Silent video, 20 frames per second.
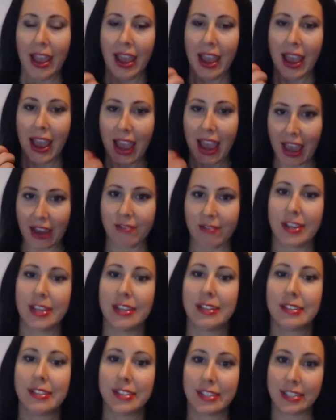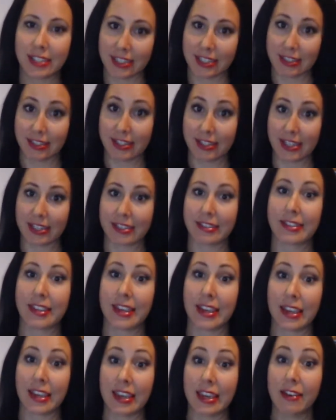having statistics
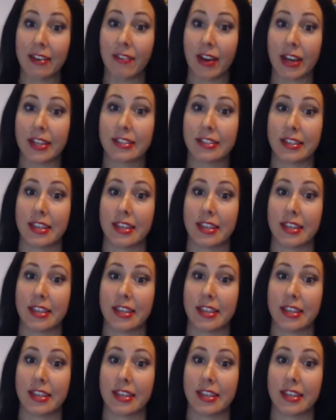that give us